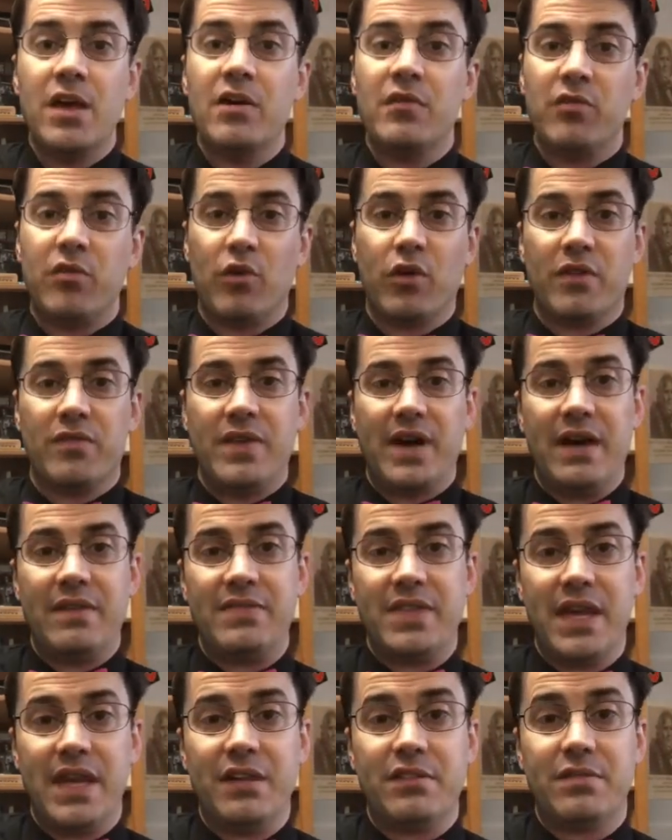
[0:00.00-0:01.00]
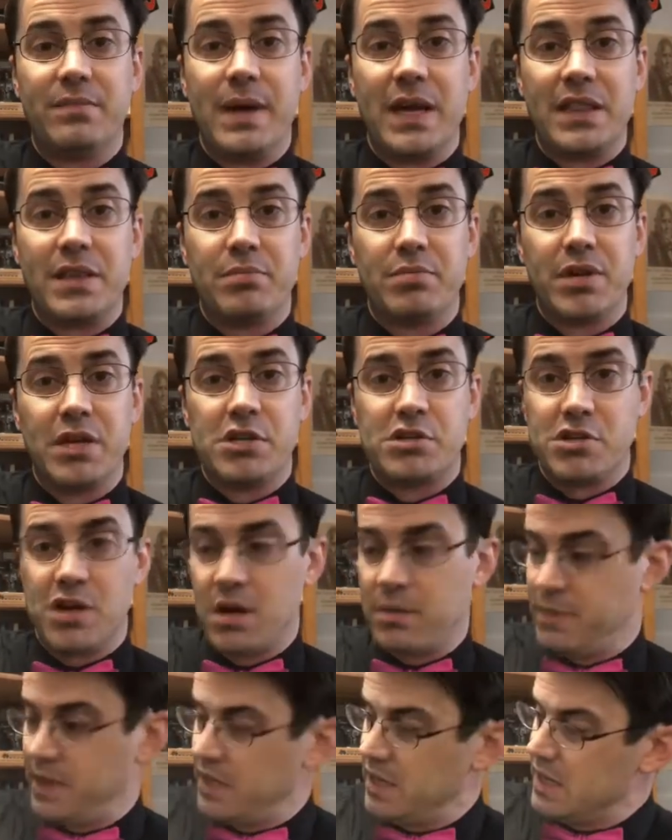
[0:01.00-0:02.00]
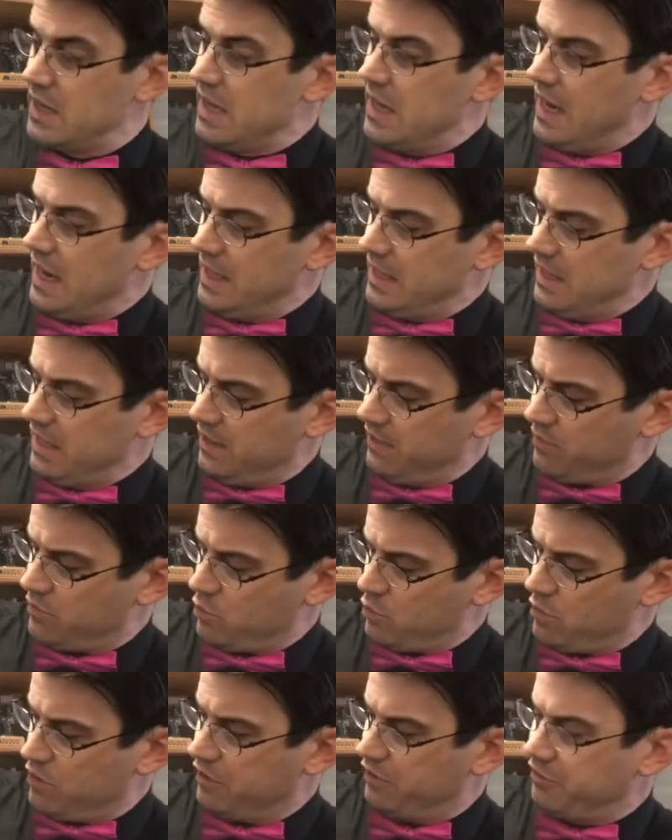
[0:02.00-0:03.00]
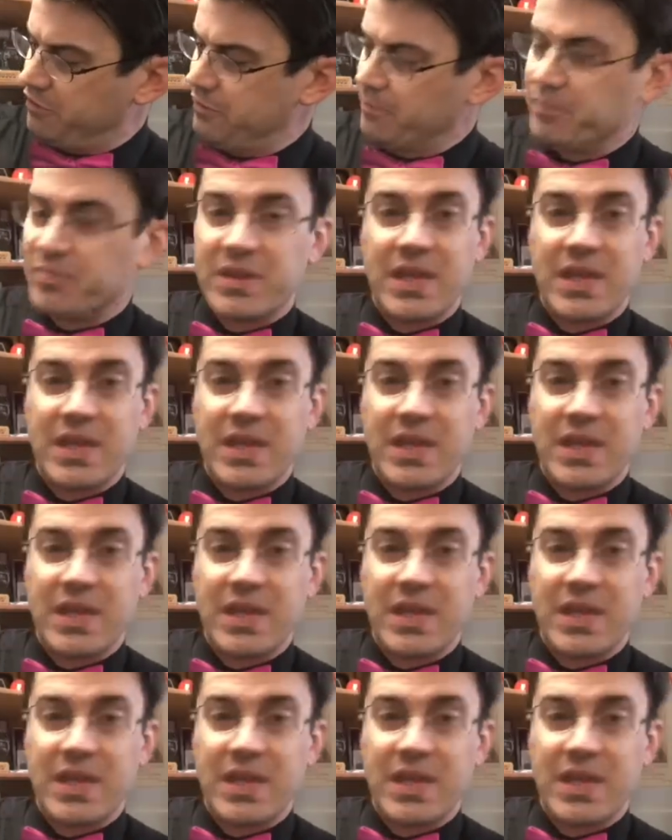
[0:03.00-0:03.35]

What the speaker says: 4 or 5 things about the British Army, and then, of course,